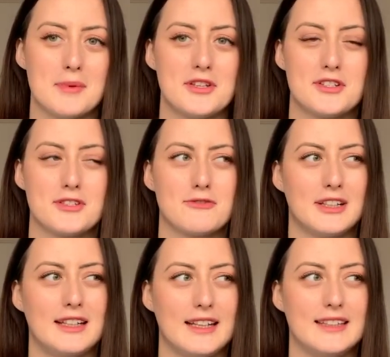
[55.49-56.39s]
It's just
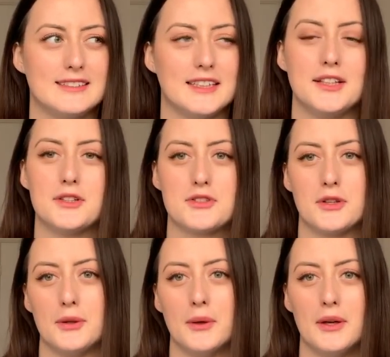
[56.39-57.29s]
really easy
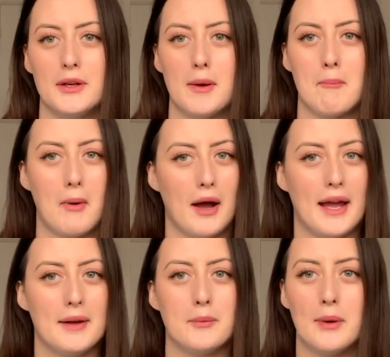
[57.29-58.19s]
to
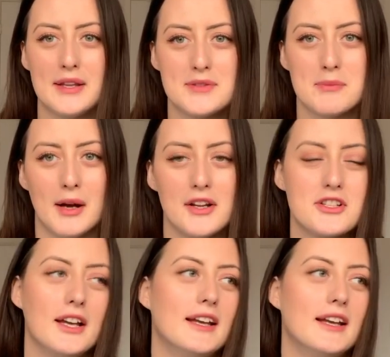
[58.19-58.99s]
buy way too much.